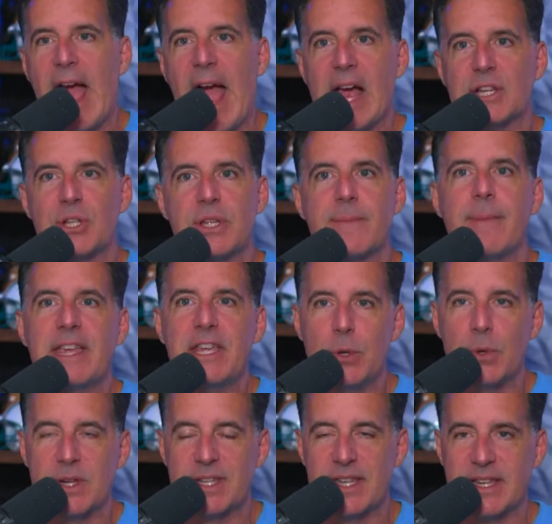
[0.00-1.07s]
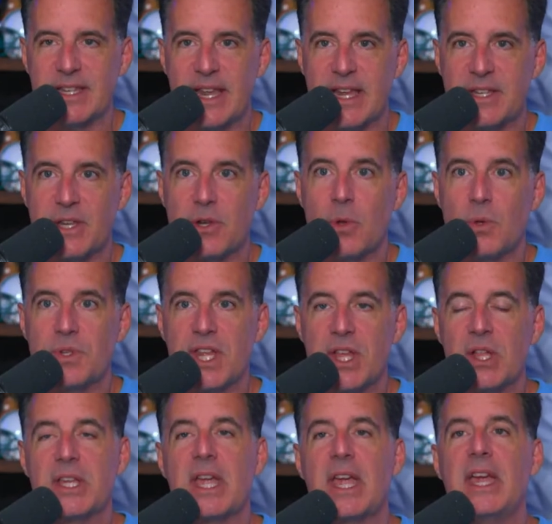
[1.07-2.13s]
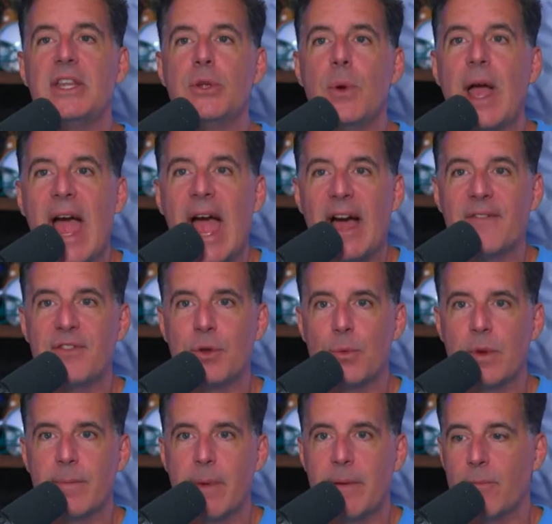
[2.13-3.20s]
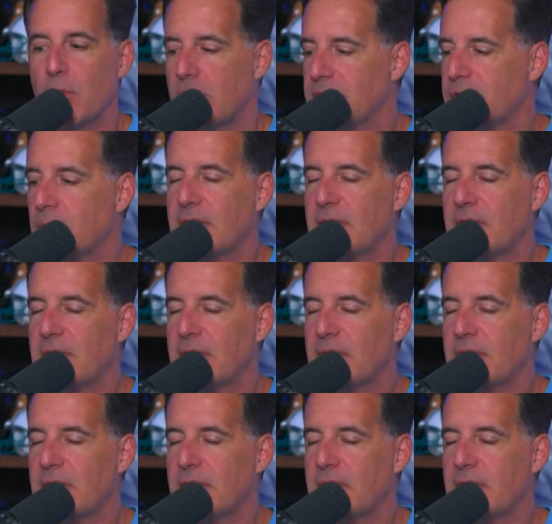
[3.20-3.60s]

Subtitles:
actually make you a success in wholesaling, and you have to remember it.